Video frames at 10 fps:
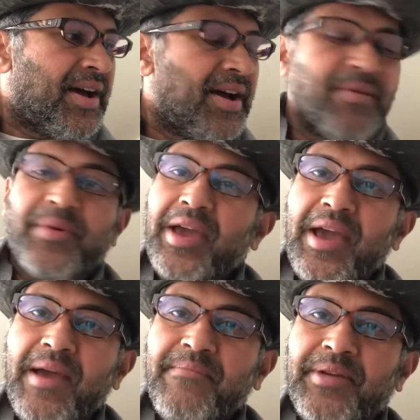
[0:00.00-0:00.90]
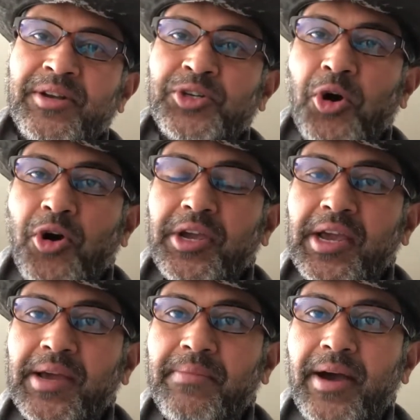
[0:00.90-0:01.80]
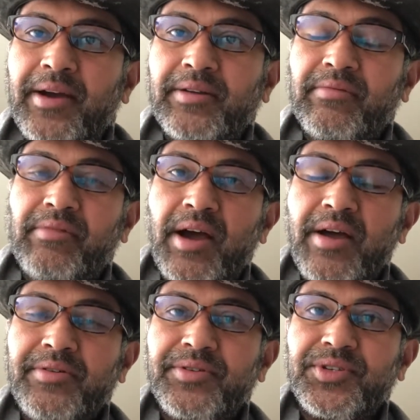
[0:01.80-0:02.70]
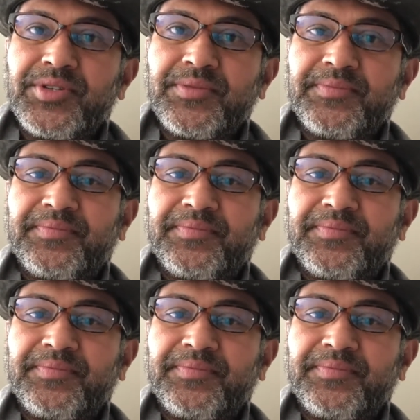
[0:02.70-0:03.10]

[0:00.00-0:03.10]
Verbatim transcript: we have been talking about a virus.